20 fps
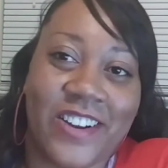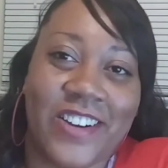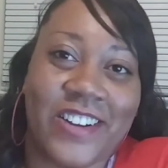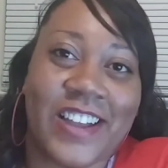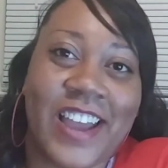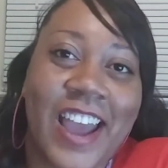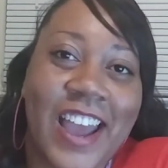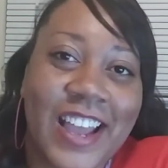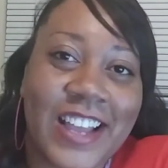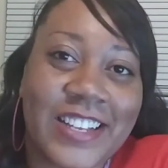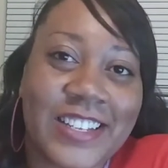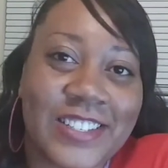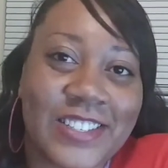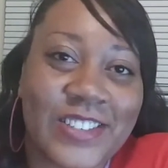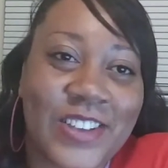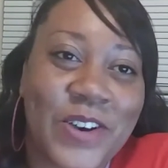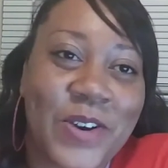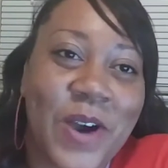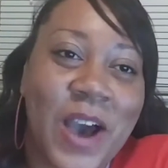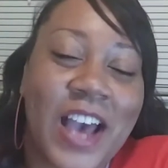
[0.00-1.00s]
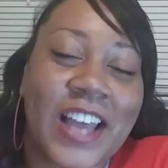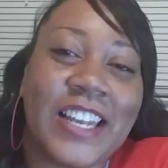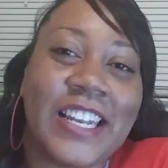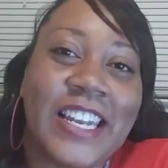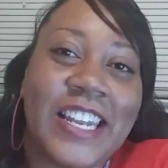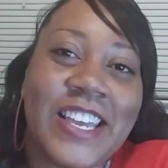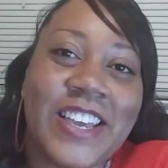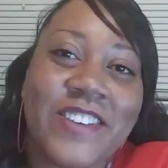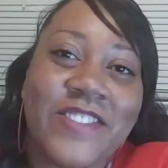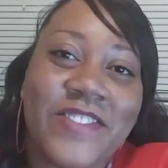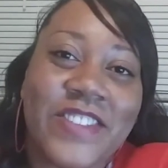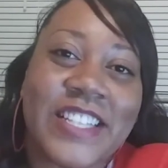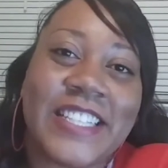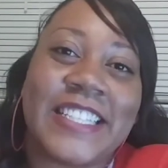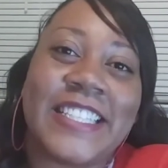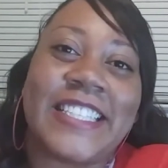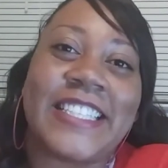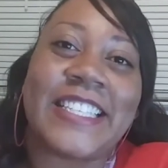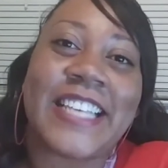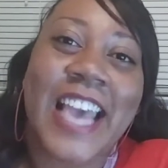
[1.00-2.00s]
Okay, so I live
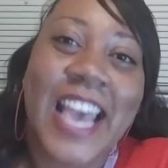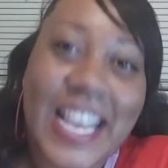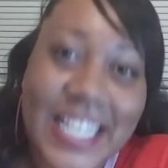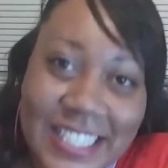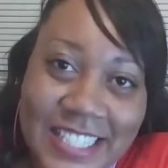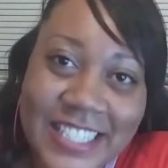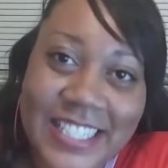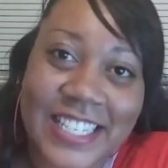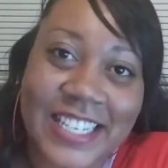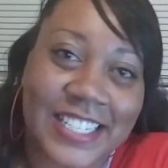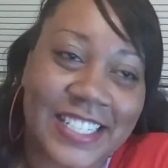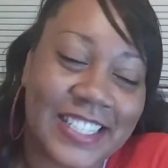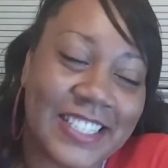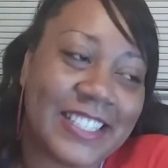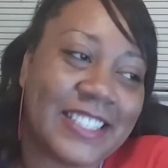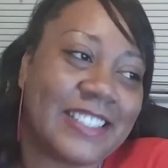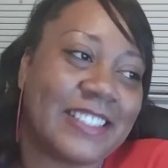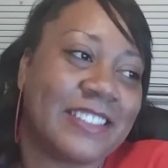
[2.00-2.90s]
in Texas.